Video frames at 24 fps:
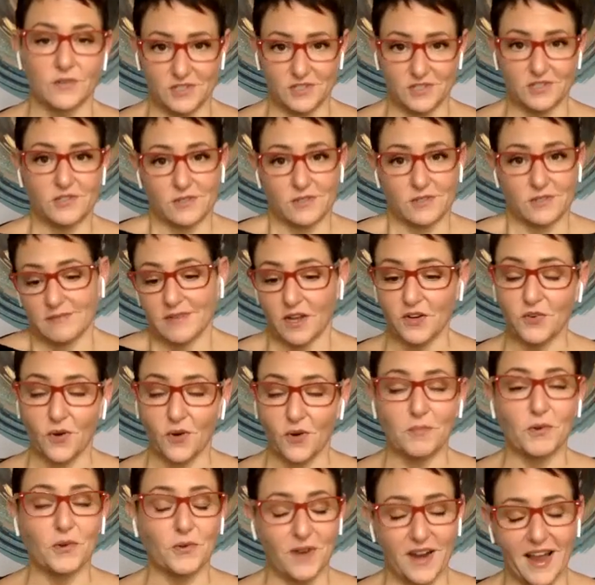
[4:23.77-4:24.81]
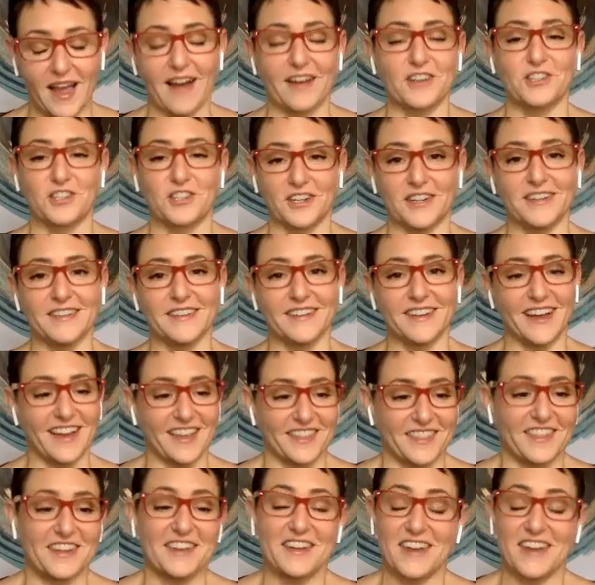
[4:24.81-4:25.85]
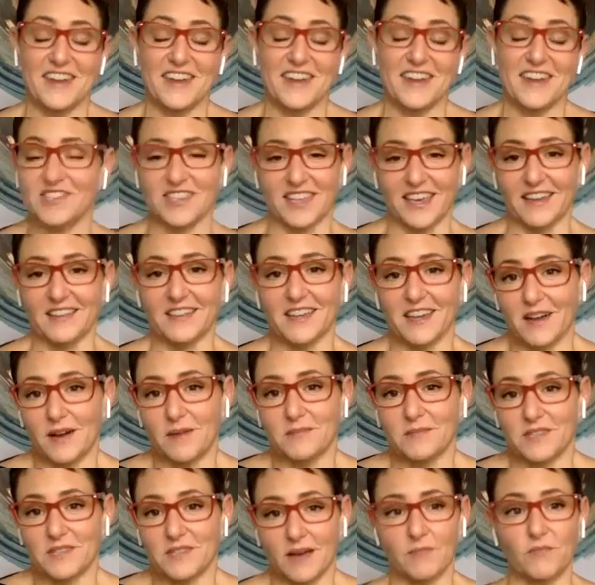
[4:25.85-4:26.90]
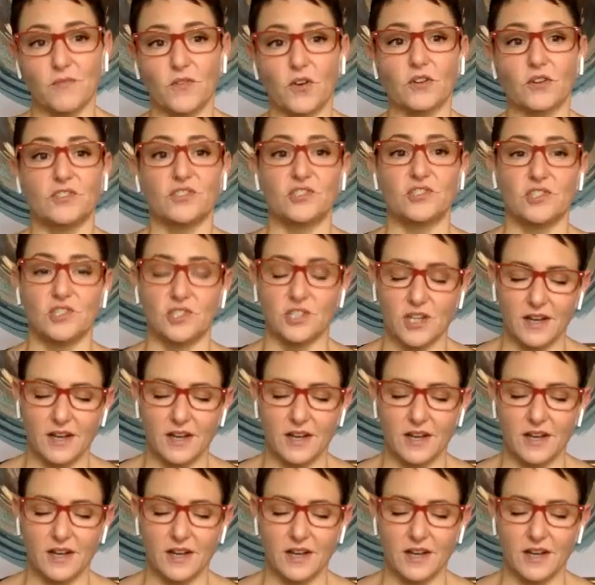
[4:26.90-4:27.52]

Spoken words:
which is a normal reaction and the next thing that comes up for